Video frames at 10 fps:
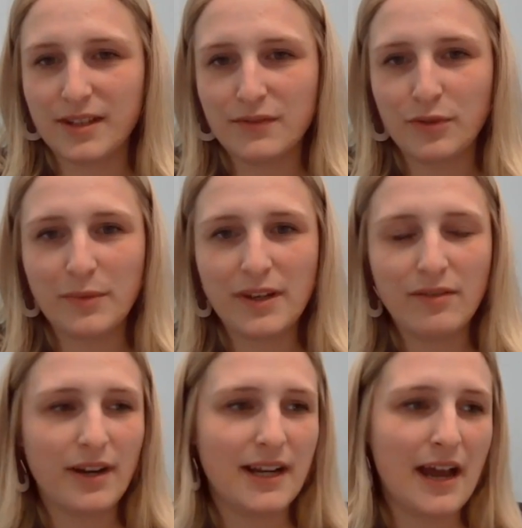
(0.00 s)
Because for me
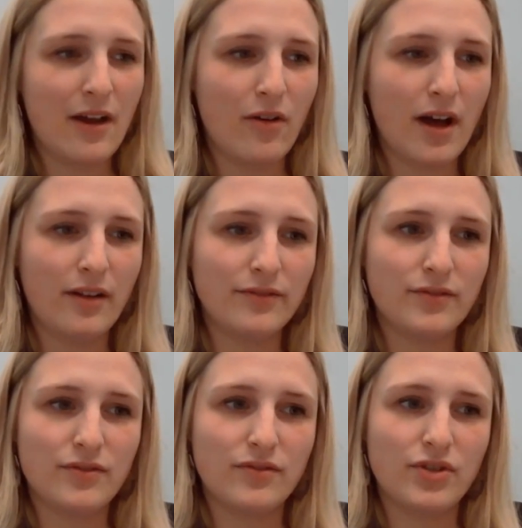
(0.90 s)
right now, I'll
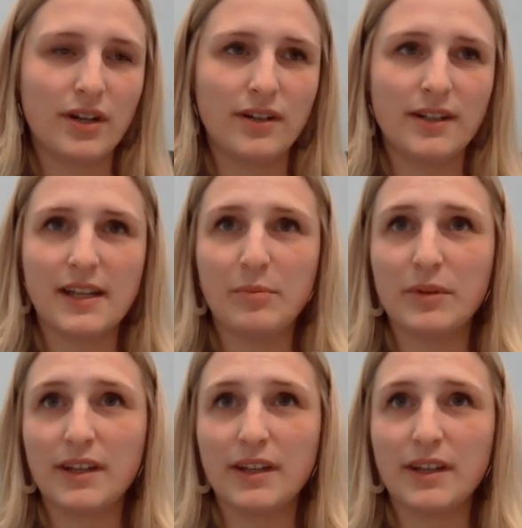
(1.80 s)
share an example.